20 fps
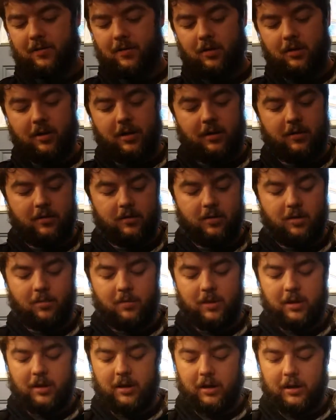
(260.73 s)
you guys know
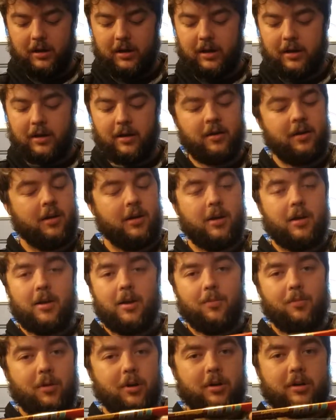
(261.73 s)
me, again,
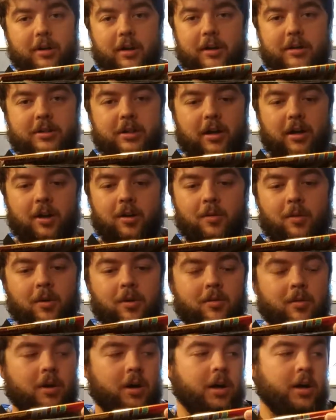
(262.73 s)
Berkley cherrywood
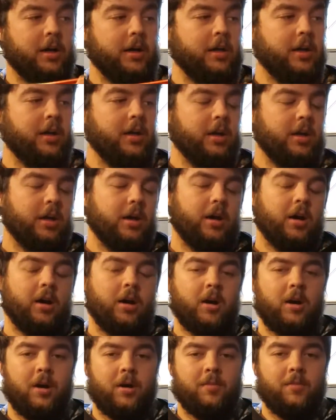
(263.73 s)
rod.
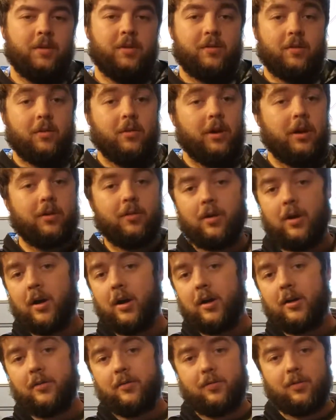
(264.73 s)
These are great
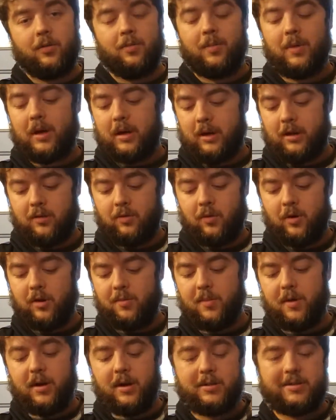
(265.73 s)
rods for the money, 20
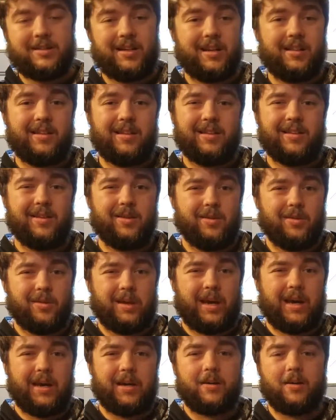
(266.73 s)
bucks, and I think they
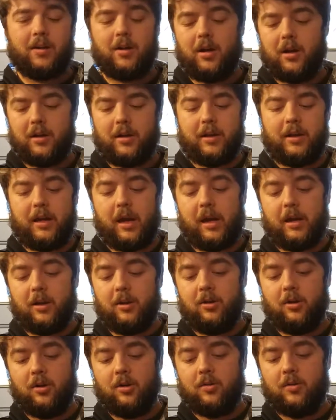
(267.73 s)
act a lot like
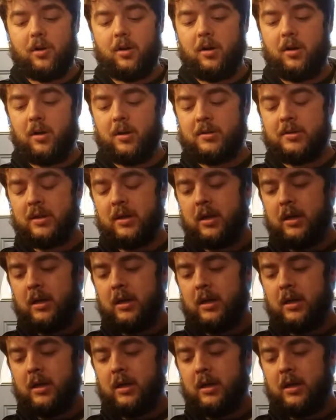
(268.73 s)
$80 rods.